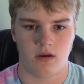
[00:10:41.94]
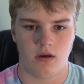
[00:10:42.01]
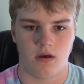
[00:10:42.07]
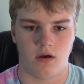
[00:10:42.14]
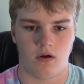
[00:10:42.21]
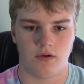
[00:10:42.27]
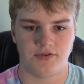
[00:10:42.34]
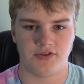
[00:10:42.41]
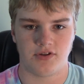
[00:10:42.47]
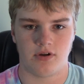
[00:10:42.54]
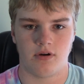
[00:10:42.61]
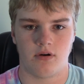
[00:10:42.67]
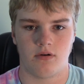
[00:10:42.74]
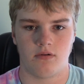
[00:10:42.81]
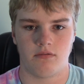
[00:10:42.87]

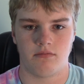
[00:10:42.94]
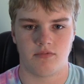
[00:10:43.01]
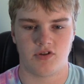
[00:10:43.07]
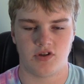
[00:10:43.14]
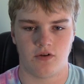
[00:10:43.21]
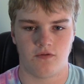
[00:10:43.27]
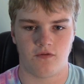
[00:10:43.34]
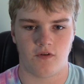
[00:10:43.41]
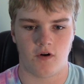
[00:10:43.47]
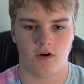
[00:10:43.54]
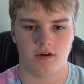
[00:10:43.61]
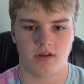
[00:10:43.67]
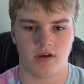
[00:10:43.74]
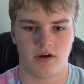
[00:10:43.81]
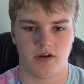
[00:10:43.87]
Also, so
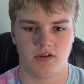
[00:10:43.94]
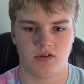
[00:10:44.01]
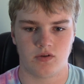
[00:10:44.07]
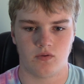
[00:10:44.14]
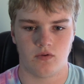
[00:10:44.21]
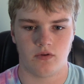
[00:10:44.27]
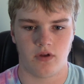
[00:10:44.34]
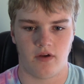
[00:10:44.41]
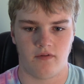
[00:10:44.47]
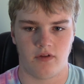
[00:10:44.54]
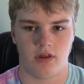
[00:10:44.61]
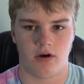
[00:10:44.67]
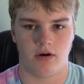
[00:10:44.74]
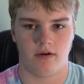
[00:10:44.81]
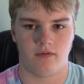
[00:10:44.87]
far at the high school, even
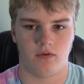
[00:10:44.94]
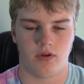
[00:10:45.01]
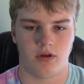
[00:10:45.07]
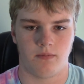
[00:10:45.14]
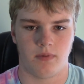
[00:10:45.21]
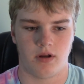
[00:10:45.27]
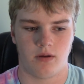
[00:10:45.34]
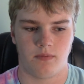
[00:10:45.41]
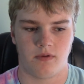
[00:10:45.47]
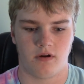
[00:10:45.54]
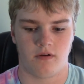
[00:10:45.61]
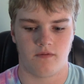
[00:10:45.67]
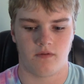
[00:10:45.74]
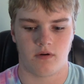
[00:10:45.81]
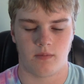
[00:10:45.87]
though I've only been up
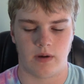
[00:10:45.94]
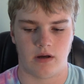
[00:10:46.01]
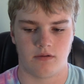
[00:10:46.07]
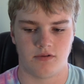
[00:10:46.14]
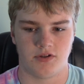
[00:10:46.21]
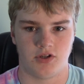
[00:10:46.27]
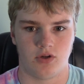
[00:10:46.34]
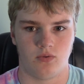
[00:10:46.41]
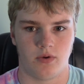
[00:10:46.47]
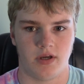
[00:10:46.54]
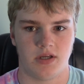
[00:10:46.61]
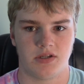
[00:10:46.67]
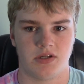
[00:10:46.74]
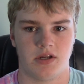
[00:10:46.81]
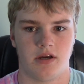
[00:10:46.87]
there for about 2
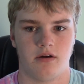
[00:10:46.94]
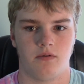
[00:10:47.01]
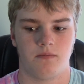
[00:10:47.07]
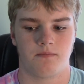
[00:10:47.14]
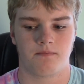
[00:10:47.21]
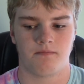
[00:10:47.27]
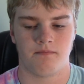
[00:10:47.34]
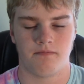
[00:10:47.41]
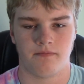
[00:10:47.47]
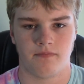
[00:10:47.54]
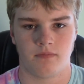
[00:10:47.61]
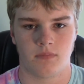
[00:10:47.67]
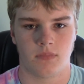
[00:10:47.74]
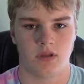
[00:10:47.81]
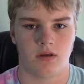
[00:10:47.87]
weeks now,
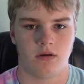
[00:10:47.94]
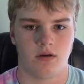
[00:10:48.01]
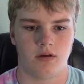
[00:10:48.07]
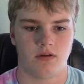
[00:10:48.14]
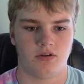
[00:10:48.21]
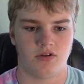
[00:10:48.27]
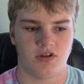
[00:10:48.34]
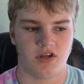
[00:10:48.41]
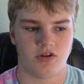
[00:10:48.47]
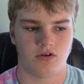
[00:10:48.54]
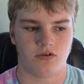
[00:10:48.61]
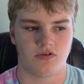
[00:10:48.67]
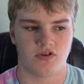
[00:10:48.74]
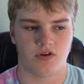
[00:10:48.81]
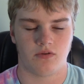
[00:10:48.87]

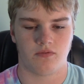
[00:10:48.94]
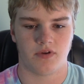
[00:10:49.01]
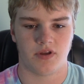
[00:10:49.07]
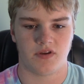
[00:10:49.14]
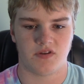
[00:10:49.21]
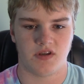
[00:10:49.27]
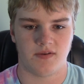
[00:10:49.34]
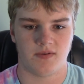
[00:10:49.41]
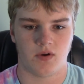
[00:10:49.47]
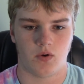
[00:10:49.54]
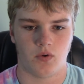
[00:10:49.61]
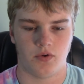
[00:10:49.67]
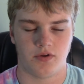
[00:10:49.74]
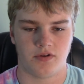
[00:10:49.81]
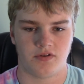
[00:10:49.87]
teachers don't really seem to
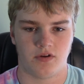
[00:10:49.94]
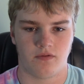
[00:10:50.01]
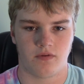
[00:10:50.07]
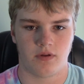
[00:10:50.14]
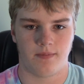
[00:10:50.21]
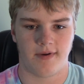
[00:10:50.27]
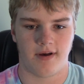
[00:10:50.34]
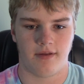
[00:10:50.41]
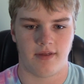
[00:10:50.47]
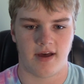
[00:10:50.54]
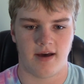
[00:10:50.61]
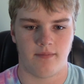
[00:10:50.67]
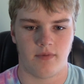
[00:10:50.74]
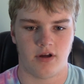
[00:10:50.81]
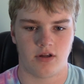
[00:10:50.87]
hold us over the bell
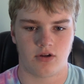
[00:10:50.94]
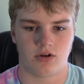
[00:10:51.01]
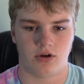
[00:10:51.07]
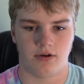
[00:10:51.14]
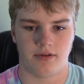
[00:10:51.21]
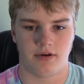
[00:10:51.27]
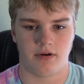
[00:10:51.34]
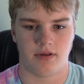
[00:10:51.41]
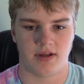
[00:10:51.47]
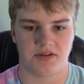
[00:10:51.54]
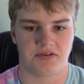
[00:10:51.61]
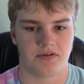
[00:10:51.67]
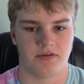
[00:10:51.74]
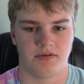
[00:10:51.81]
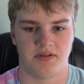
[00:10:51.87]
that much, although
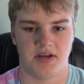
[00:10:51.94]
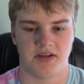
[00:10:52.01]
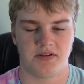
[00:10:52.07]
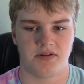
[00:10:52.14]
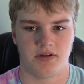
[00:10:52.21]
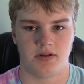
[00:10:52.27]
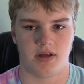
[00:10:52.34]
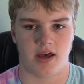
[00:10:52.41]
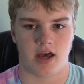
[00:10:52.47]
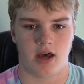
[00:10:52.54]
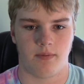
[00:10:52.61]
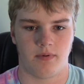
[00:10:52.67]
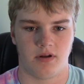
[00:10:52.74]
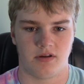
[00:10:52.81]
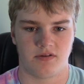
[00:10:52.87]
that's destined to
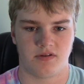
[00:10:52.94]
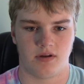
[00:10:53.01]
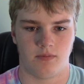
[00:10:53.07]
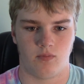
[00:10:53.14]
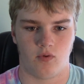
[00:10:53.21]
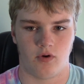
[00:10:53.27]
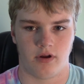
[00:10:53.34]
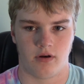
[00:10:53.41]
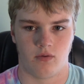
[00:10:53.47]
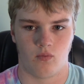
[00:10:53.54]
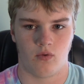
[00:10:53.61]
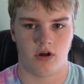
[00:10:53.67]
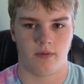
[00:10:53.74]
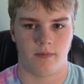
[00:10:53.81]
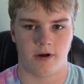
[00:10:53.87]
happen at some point
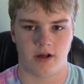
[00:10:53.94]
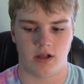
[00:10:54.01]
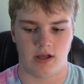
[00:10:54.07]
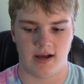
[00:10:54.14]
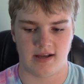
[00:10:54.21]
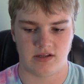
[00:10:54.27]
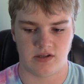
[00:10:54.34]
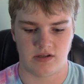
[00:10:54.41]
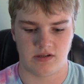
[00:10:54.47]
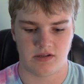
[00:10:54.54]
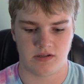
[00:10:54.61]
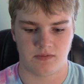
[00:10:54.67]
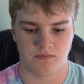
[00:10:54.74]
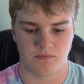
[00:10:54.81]
in one of my classes.